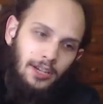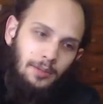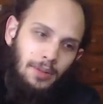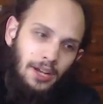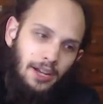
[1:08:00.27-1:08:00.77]

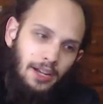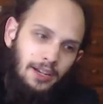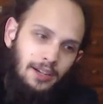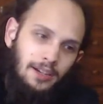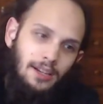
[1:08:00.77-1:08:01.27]

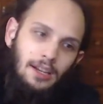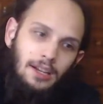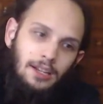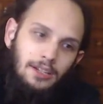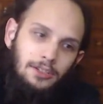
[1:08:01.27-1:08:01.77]
goodbye
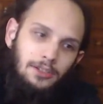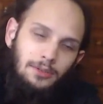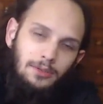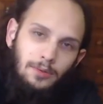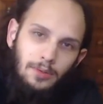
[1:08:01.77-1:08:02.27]

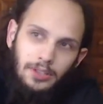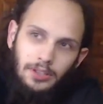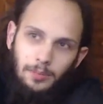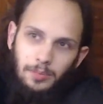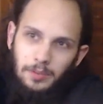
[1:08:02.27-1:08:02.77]
to
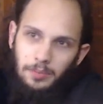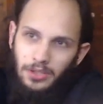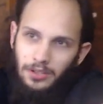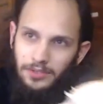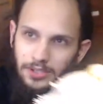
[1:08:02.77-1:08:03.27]
the people of the